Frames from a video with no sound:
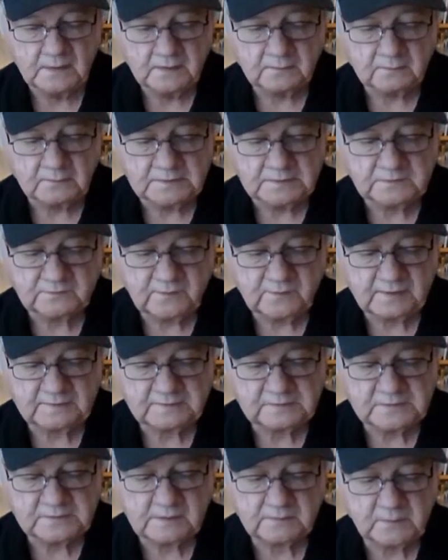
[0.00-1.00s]
Race
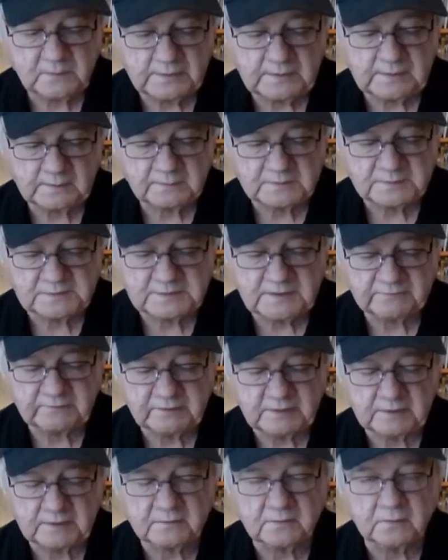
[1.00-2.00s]
5 summary, number
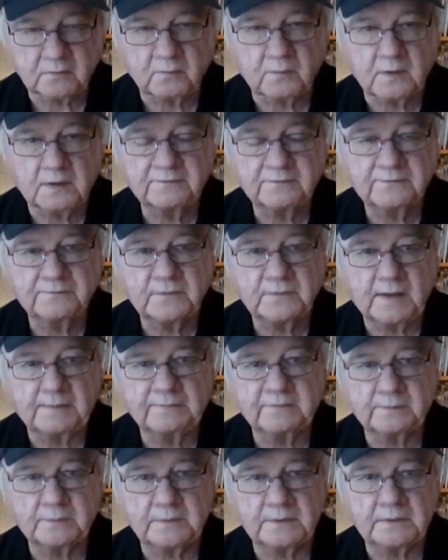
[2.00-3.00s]
7 in the rough,
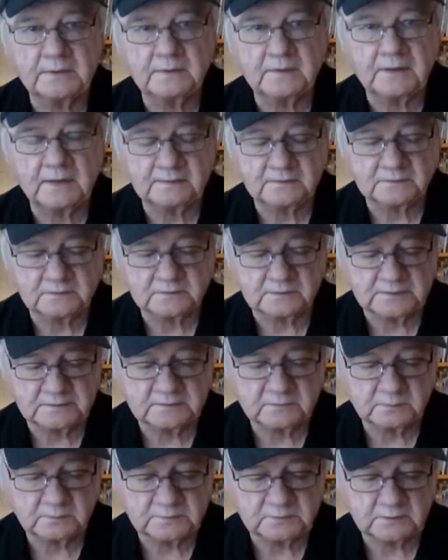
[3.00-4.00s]
tops my contenders
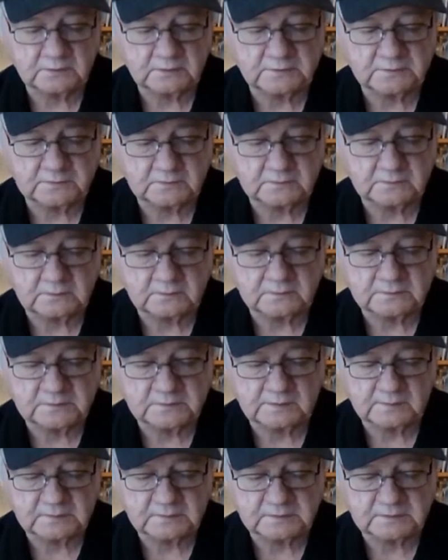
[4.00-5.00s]
list, which also includes
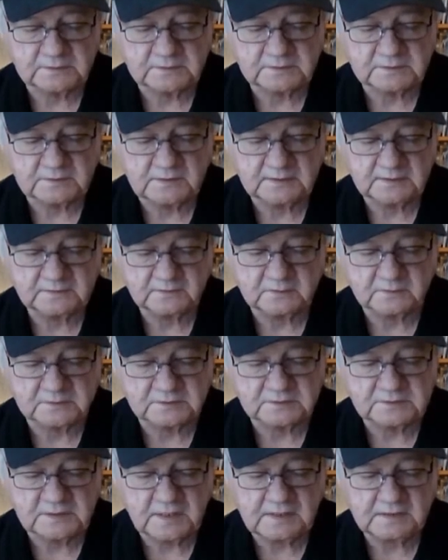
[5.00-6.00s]
number 6, Desert
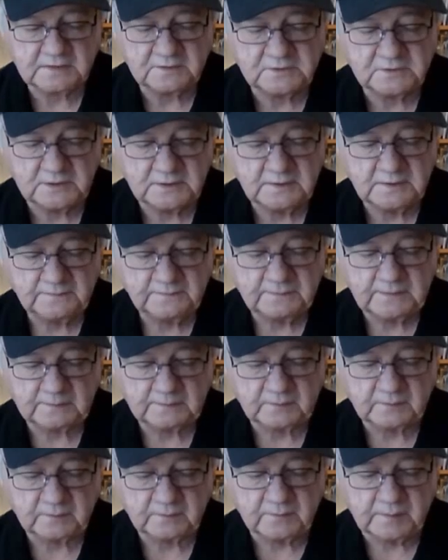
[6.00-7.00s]
Sage,
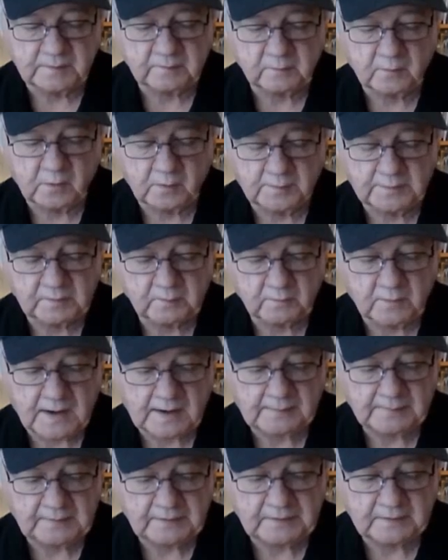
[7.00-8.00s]
number 3, Roman
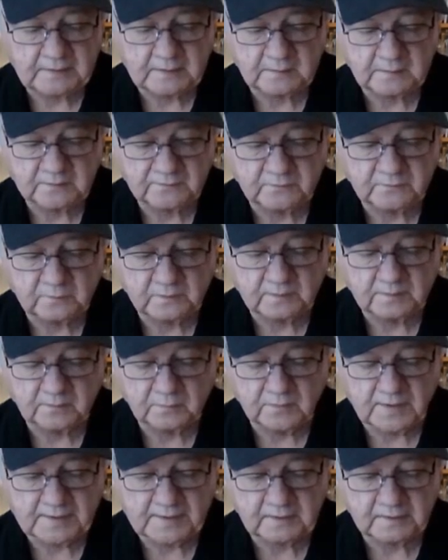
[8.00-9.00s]
Robin, and number 4,
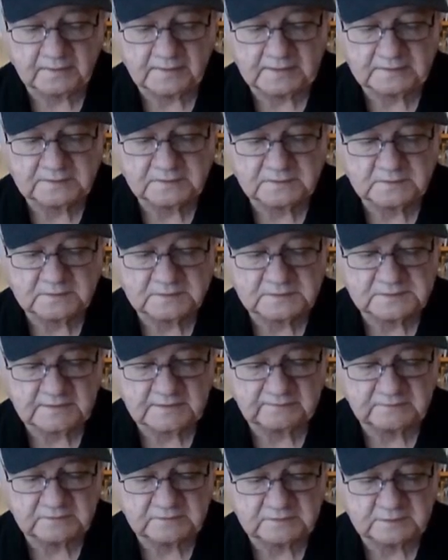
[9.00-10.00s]
Unbridled Essence,
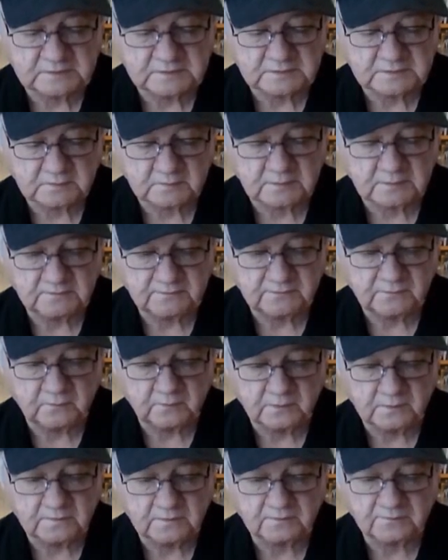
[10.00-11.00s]

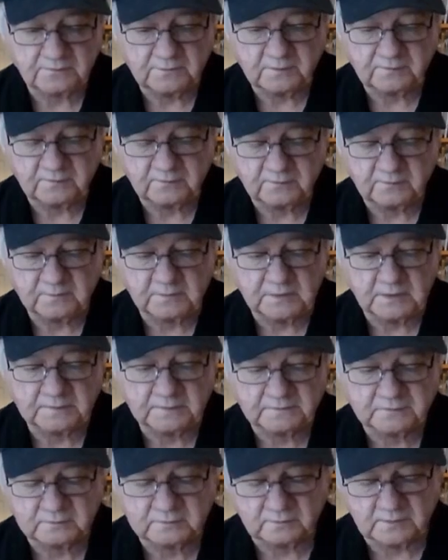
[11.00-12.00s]
7634, and the 5th from
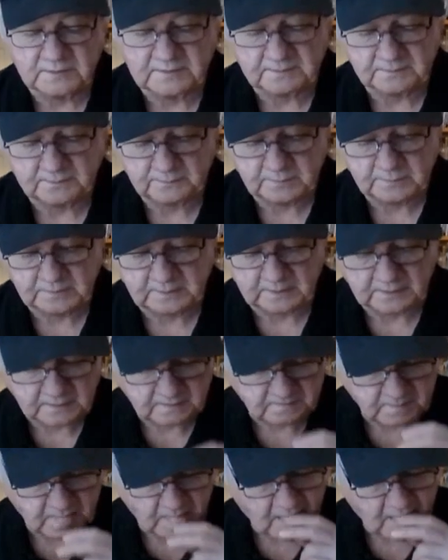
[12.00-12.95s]
Gulfstream Park.